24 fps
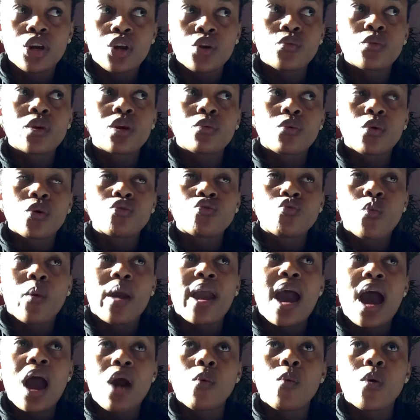rewrote
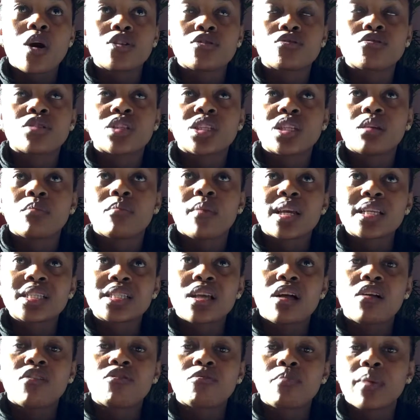where I want to see
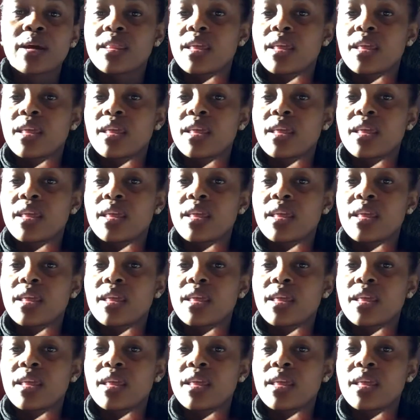myself by